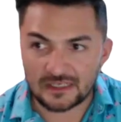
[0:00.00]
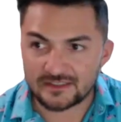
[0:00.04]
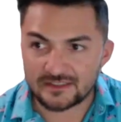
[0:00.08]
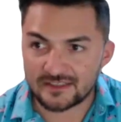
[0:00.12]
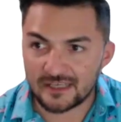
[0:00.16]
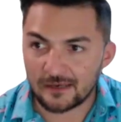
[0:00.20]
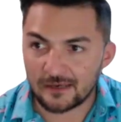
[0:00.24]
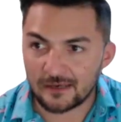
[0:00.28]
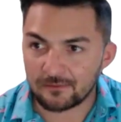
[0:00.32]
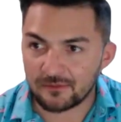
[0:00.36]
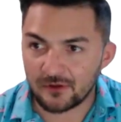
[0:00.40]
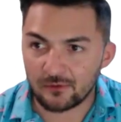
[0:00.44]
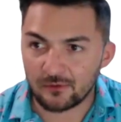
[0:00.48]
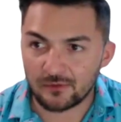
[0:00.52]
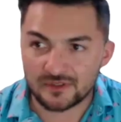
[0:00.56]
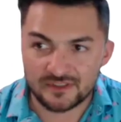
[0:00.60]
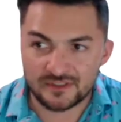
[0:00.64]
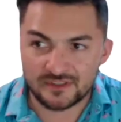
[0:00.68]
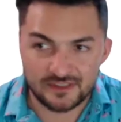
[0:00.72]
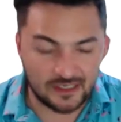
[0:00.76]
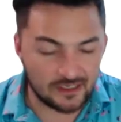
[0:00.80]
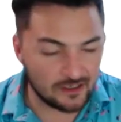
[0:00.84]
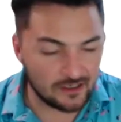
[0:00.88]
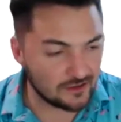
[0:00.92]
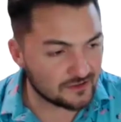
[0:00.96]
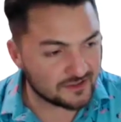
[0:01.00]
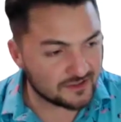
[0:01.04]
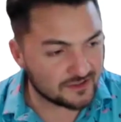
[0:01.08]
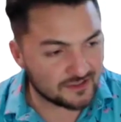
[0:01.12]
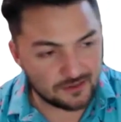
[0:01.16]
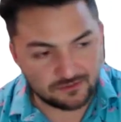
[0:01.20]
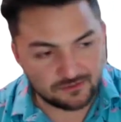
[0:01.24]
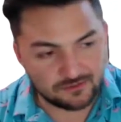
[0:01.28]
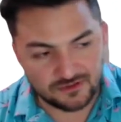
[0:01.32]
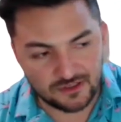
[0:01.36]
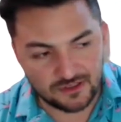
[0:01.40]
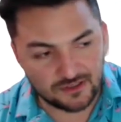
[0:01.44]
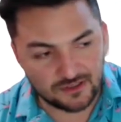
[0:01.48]
Same thing with sales,
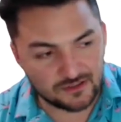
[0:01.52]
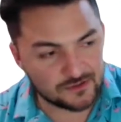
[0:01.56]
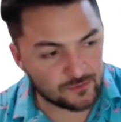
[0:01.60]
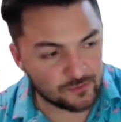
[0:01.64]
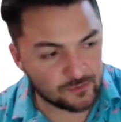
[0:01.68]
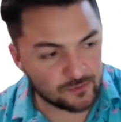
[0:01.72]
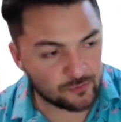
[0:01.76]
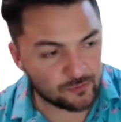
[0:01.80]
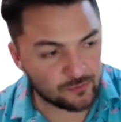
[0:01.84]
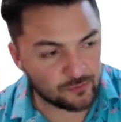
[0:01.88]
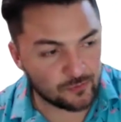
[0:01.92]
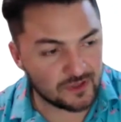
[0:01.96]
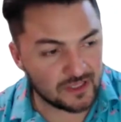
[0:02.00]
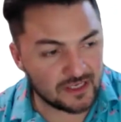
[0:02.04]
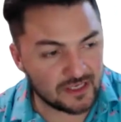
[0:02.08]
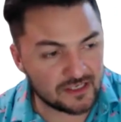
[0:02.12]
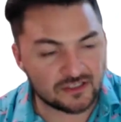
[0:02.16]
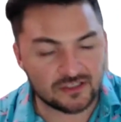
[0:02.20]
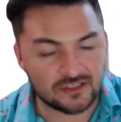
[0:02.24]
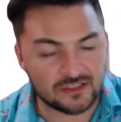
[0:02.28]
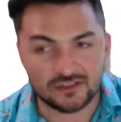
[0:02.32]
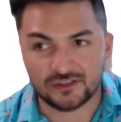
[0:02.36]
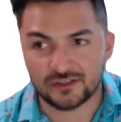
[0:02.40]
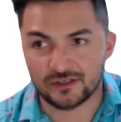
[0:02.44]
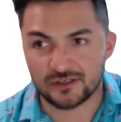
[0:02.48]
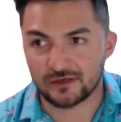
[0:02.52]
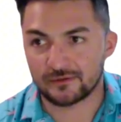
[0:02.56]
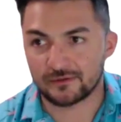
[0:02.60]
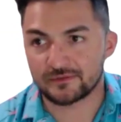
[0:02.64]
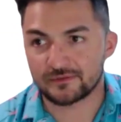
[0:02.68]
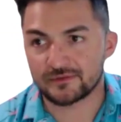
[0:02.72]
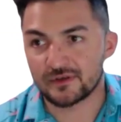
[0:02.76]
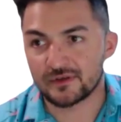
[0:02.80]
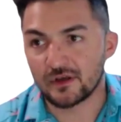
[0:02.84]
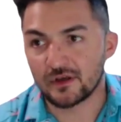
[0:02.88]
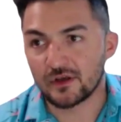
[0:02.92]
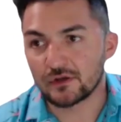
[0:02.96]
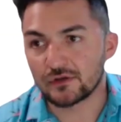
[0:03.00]
same things with
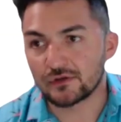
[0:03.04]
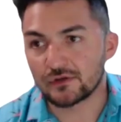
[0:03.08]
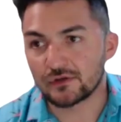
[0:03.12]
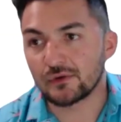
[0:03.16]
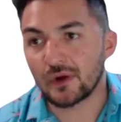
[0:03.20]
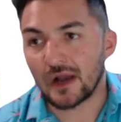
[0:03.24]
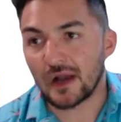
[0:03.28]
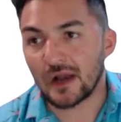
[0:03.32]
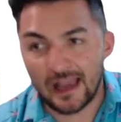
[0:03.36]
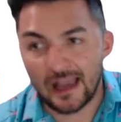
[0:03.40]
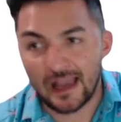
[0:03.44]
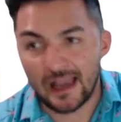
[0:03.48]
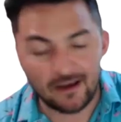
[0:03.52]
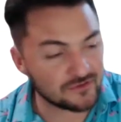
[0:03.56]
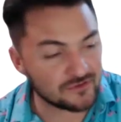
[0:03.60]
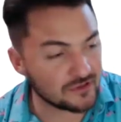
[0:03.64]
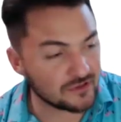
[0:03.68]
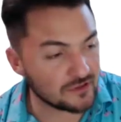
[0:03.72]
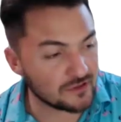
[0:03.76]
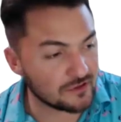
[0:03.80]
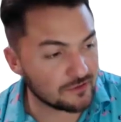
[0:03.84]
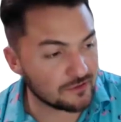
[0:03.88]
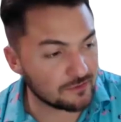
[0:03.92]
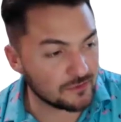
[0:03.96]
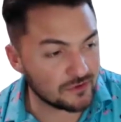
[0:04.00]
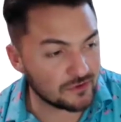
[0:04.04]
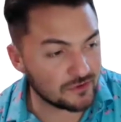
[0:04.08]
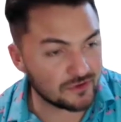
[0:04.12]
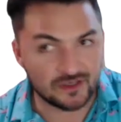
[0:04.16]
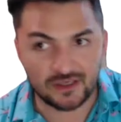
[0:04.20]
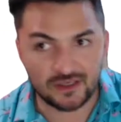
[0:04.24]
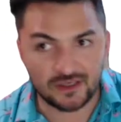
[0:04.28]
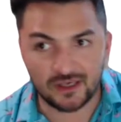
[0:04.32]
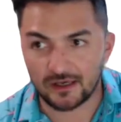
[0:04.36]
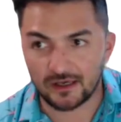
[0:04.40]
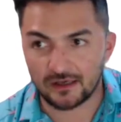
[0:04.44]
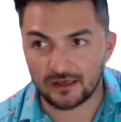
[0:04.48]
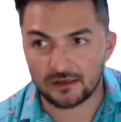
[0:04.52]
relationships. You have to
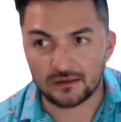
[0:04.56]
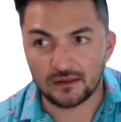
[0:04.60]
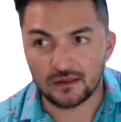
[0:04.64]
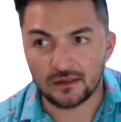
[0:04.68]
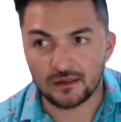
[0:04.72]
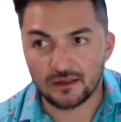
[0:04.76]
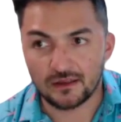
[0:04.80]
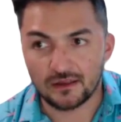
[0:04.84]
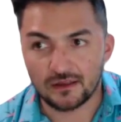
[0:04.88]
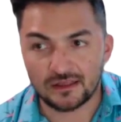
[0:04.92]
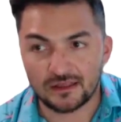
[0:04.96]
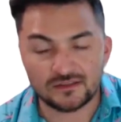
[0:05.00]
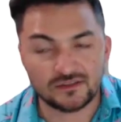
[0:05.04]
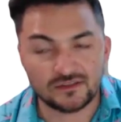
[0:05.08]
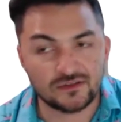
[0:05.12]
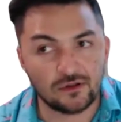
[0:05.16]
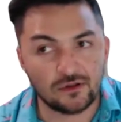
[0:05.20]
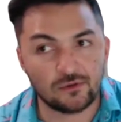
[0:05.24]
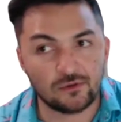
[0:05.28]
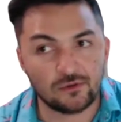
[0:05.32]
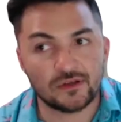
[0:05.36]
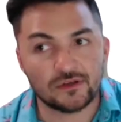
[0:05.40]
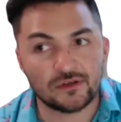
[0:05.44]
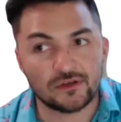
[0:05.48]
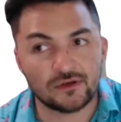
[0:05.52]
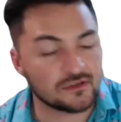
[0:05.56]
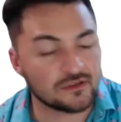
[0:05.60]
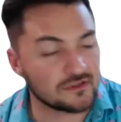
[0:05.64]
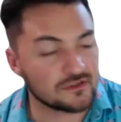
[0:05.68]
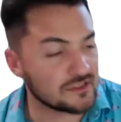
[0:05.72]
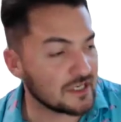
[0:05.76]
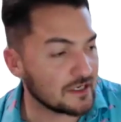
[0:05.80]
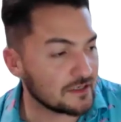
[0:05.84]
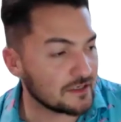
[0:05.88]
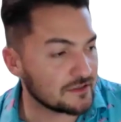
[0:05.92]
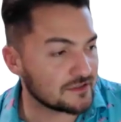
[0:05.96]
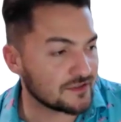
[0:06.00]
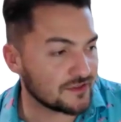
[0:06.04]
communicate. That's the only way you can
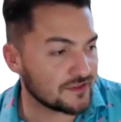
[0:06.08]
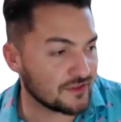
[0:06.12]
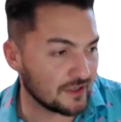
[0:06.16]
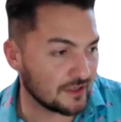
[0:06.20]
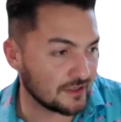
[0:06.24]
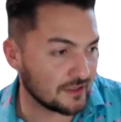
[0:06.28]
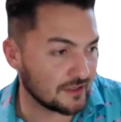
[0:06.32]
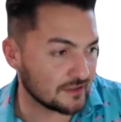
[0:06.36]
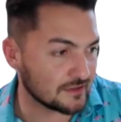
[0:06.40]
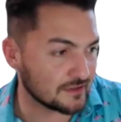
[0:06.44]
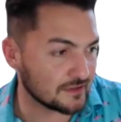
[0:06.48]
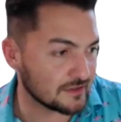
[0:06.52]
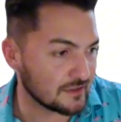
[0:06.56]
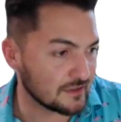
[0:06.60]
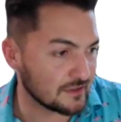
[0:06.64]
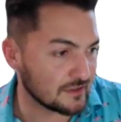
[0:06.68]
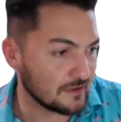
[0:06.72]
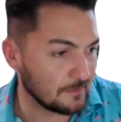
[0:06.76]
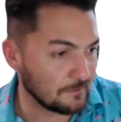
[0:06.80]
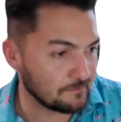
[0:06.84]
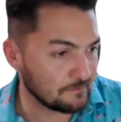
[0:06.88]
change things.